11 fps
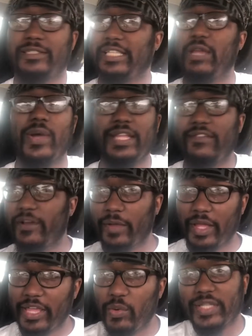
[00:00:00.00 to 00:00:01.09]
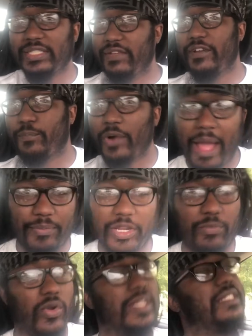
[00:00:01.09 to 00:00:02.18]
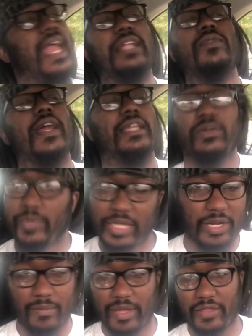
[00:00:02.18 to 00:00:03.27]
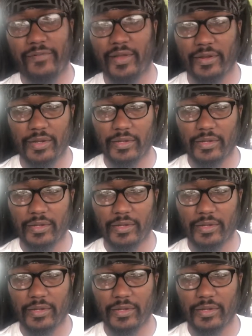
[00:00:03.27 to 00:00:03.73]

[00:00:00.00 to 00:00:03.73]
he wasn't even a problem anymore because Static knew how to get rid of the motherfucker.